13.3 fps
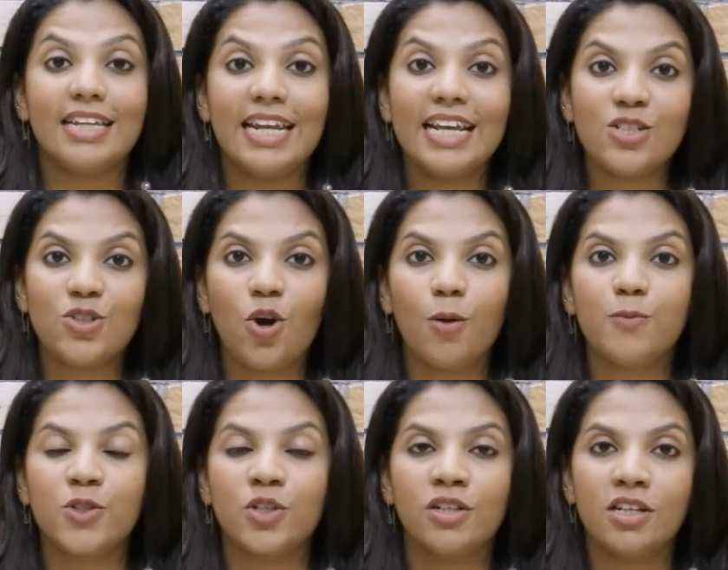next
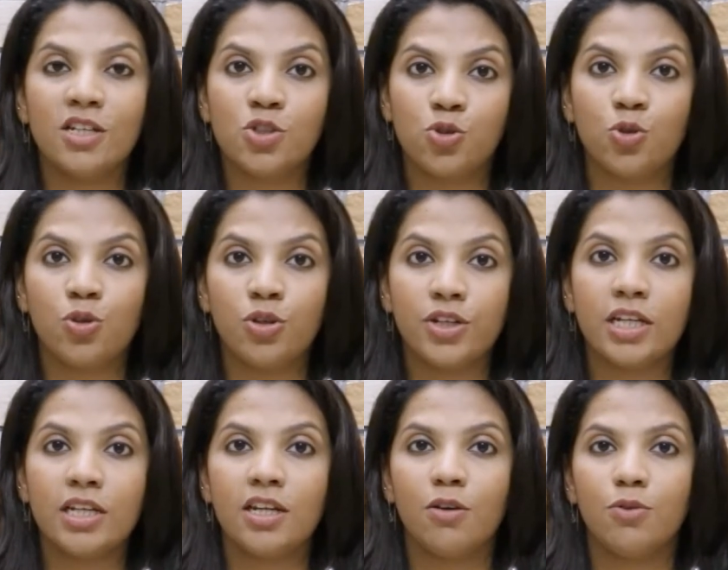option is
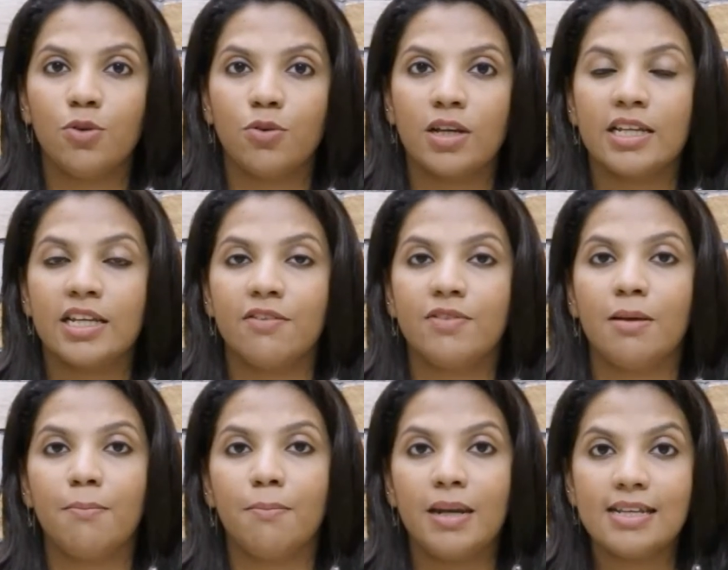jewelry. Now you can give
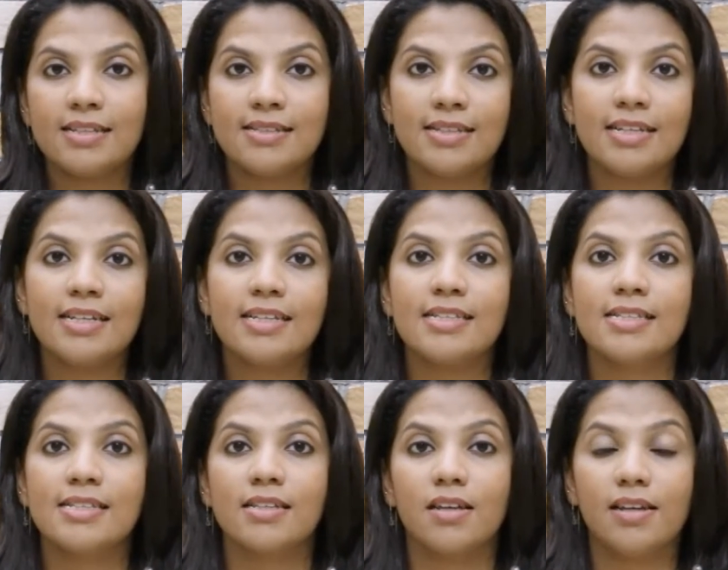them
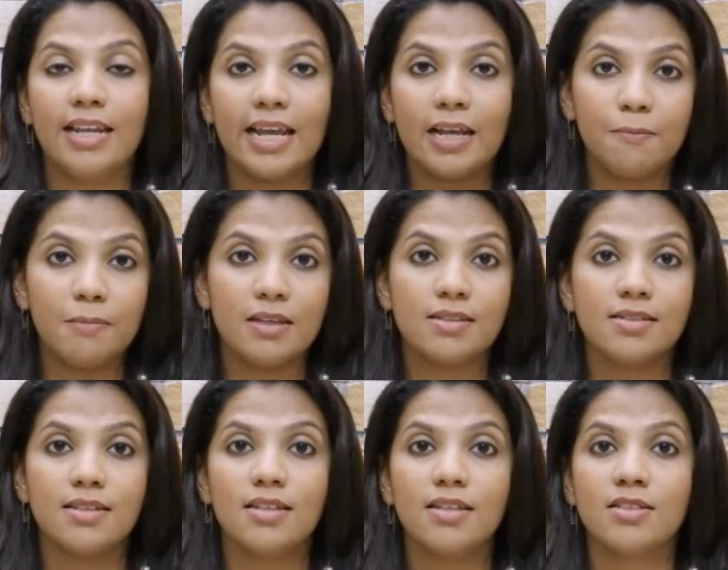bracelets, neck
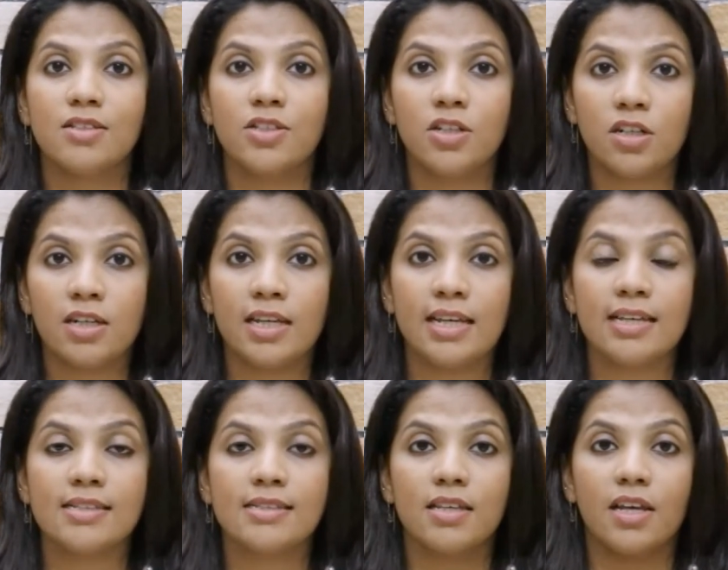pieces,
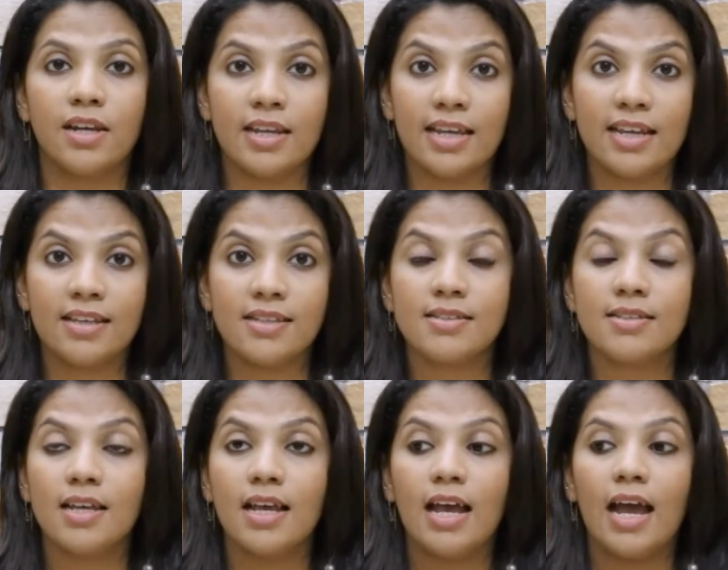earrings, rings,
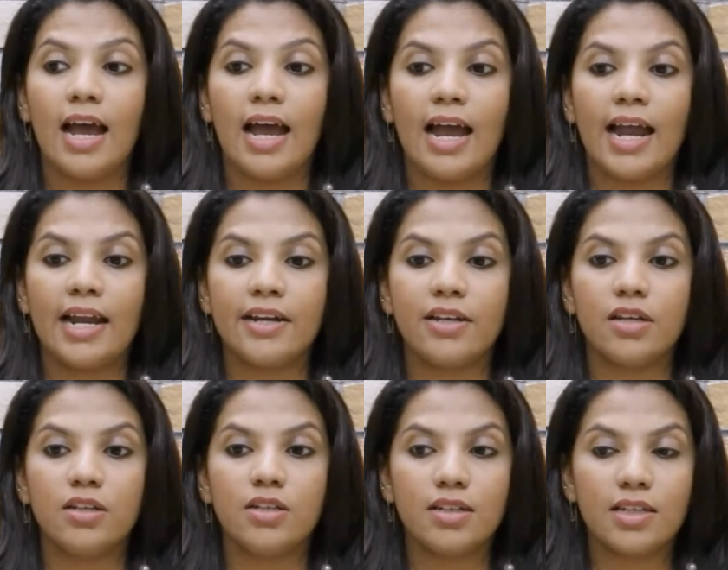and
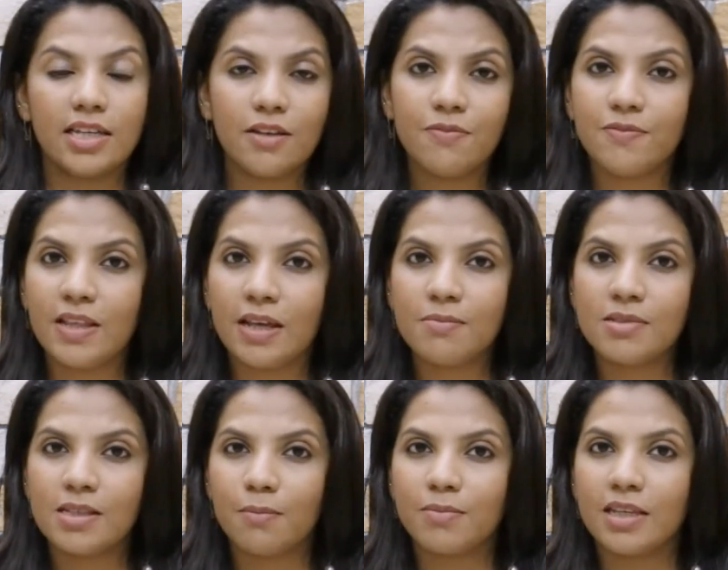give them
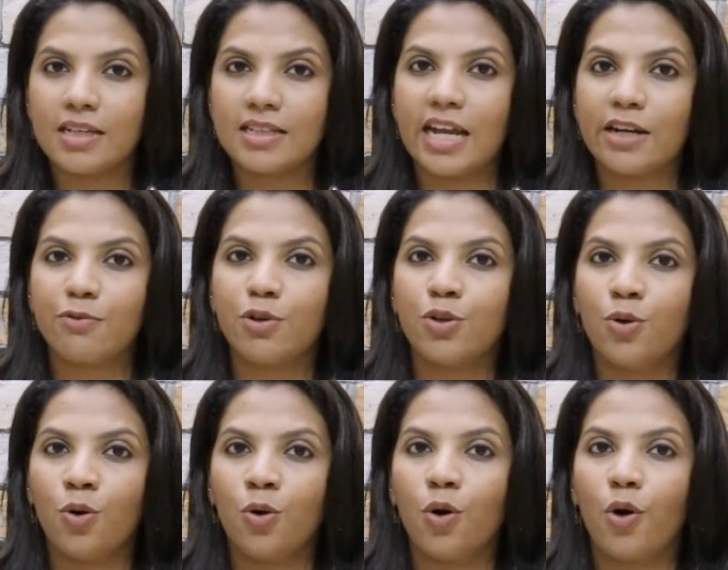something that would
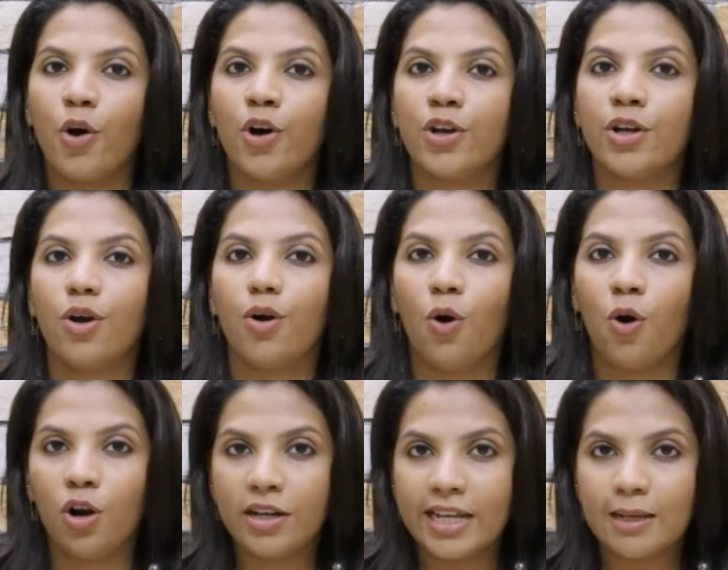go on
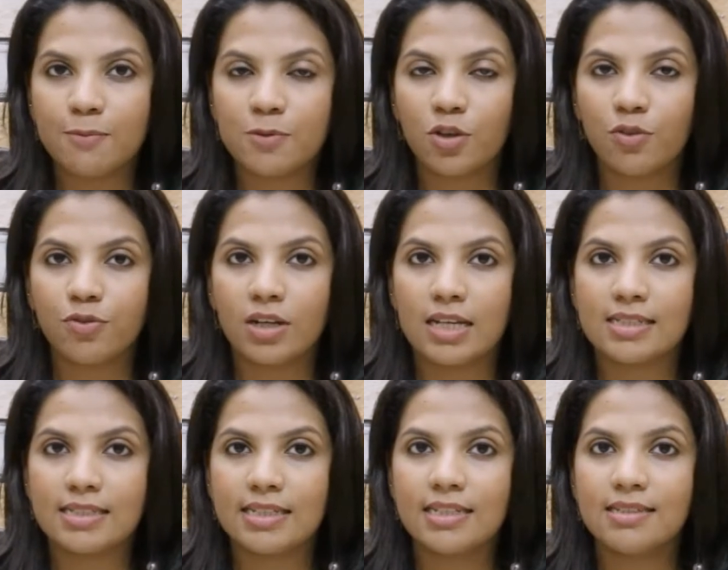all types of
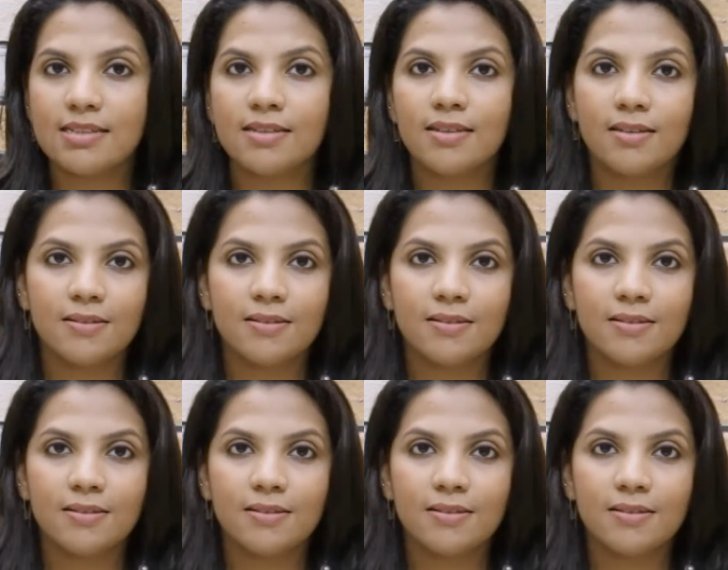dresses.